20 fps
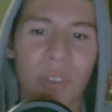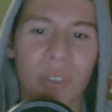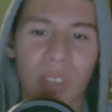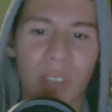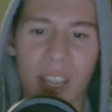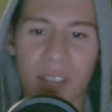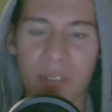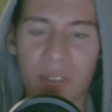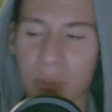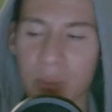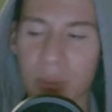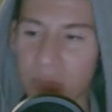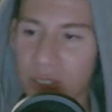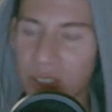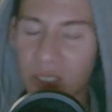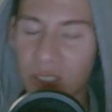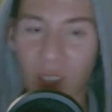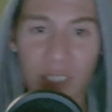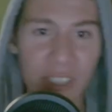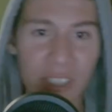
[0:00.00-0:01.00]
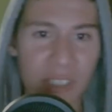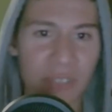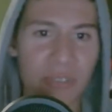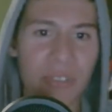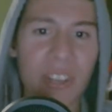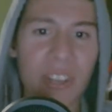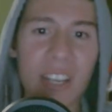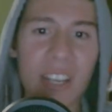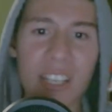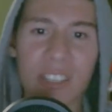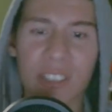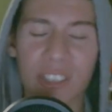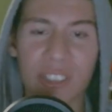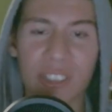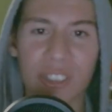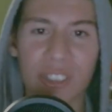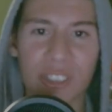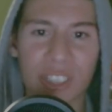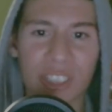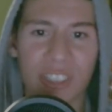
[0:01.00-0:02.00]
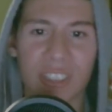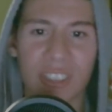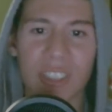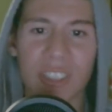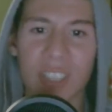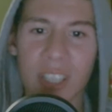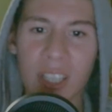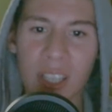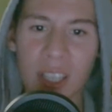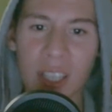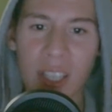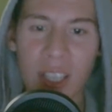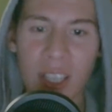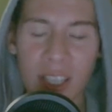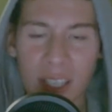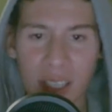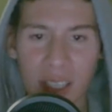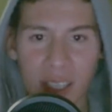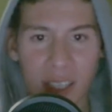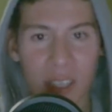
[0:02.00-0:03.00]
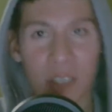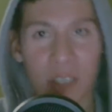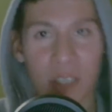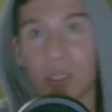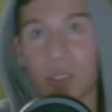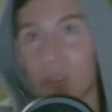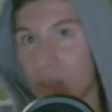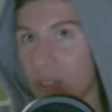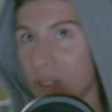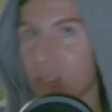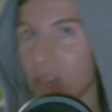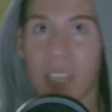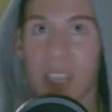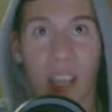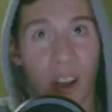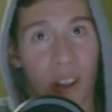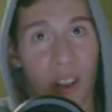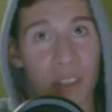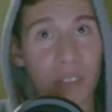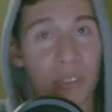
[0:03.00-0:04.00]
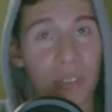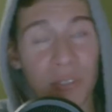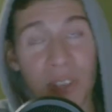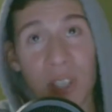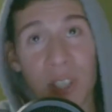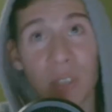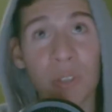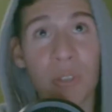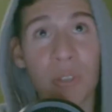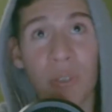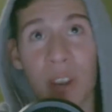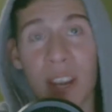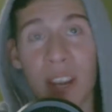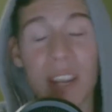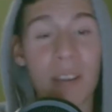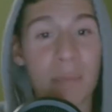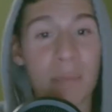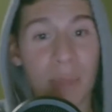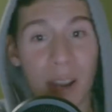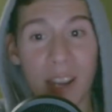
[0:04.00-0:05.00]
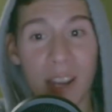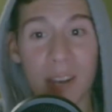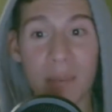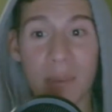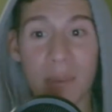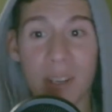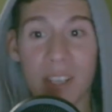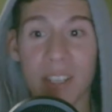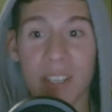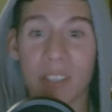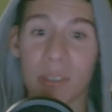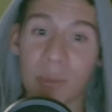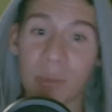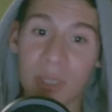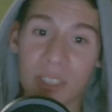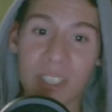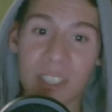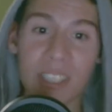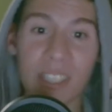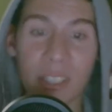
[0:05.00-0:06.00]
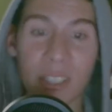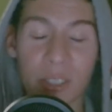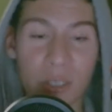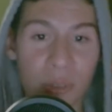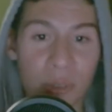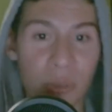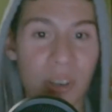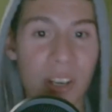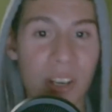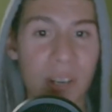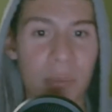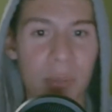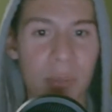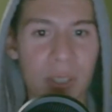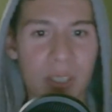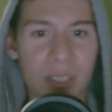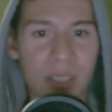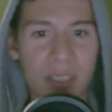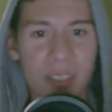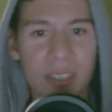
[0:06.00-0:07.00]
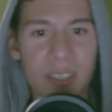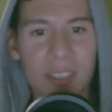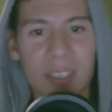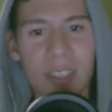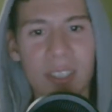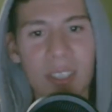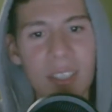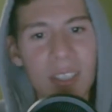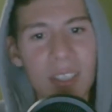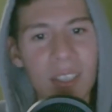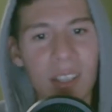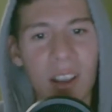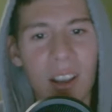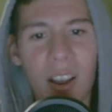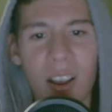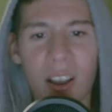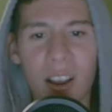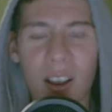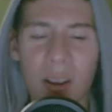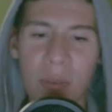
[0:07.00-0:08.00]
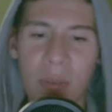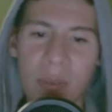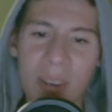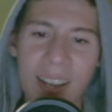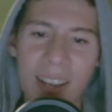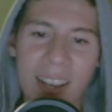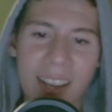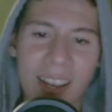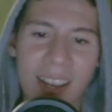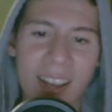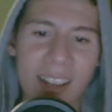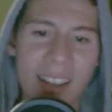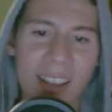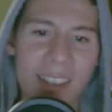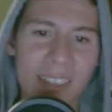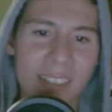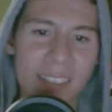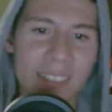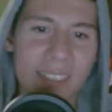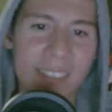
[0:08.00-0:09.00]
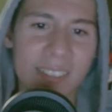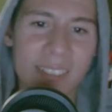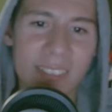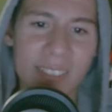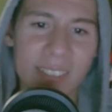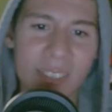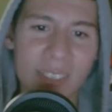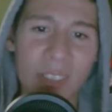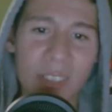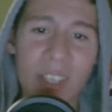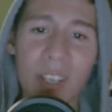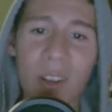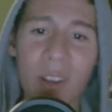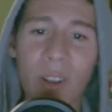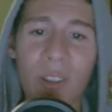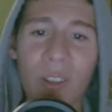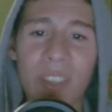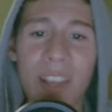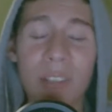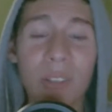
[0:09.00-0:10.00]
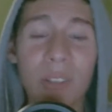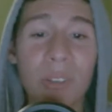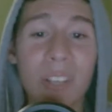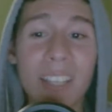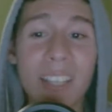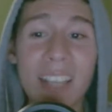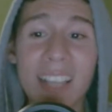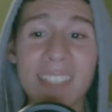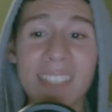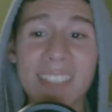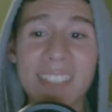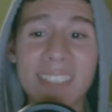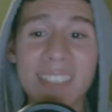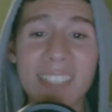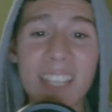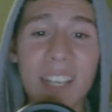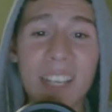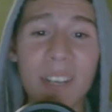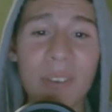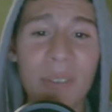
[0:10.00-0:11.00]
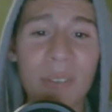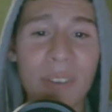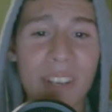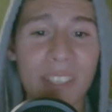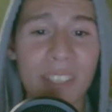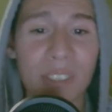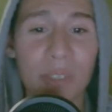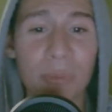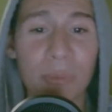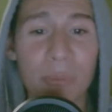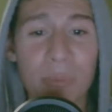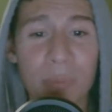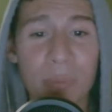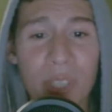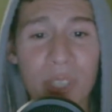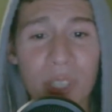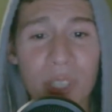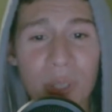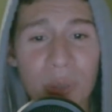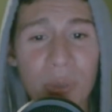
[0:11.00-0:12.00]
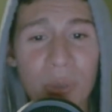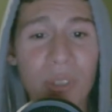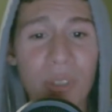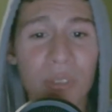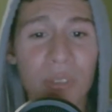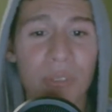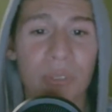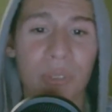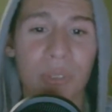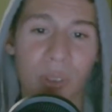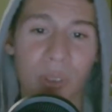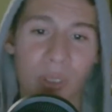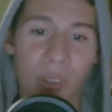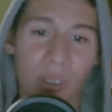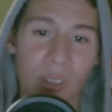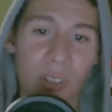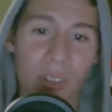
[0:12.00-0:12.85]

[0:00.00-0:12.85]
Like, from start to finish, it's just get on the field train, baby, because we're taking a trip. Oh man, look at all that. Look at that scenery. It's beautiful.